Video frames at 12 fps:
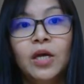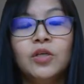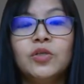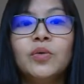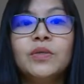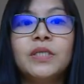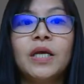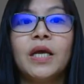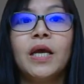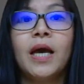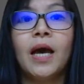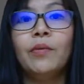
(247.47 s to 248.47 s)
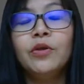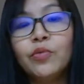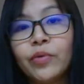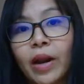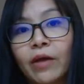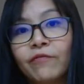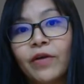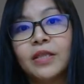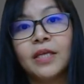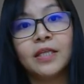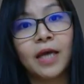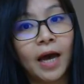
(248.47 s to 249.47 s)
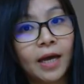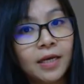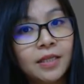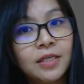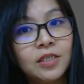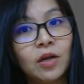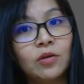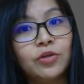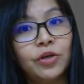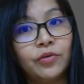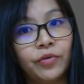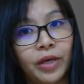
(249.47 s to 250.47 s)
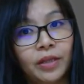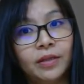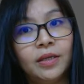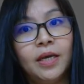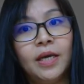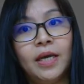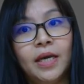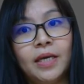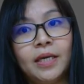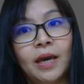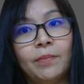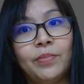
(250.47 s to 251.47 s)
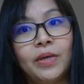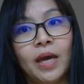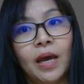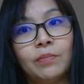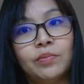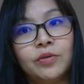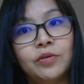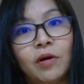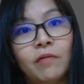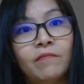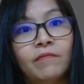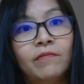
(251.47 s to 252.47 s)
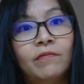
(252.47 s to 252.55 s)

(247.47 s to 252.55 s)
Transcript: so say I want to clarify that the higher dissolution rate, it can be absorbed